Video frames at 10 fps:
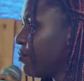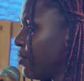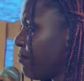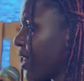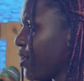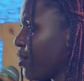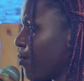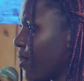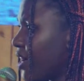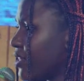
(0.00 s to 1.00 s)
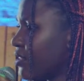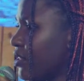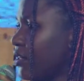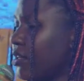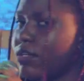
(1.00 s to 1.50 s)
me by your Word.
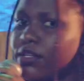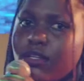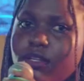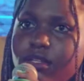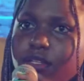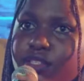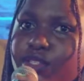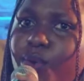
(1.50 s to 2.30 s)
So